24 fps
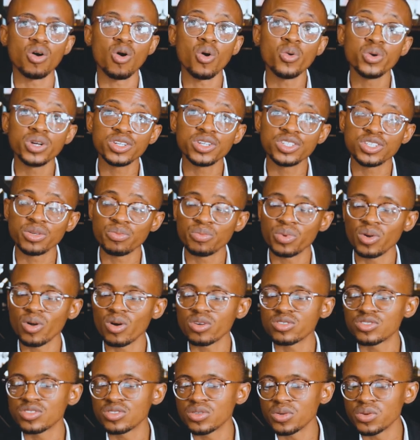ownership
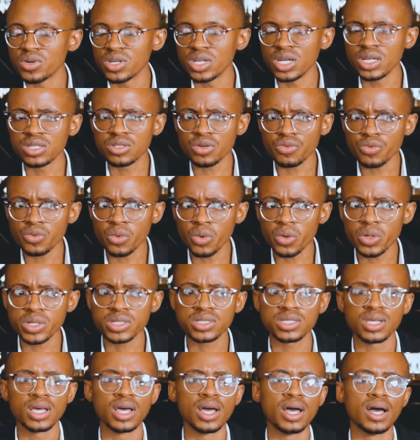belongs to the creator, of
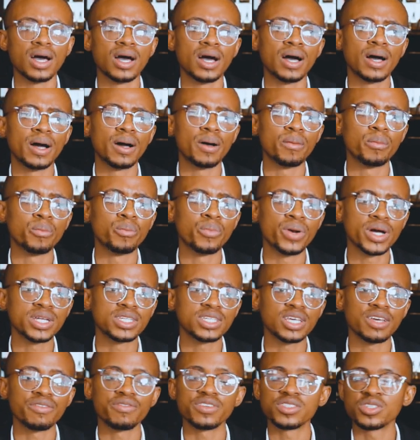course. Mm. Um,
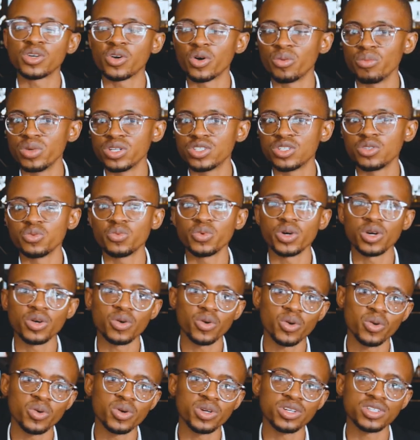but if it's a commissioned
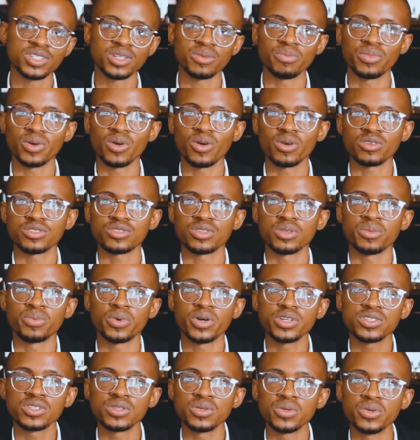work, ownership belongs to the
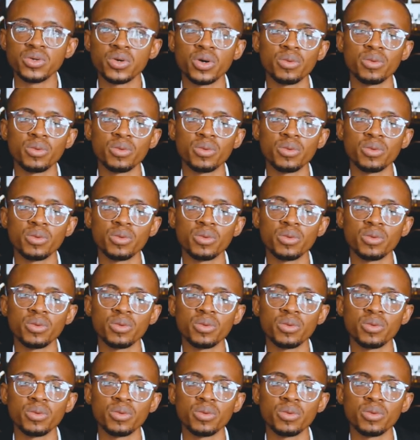person who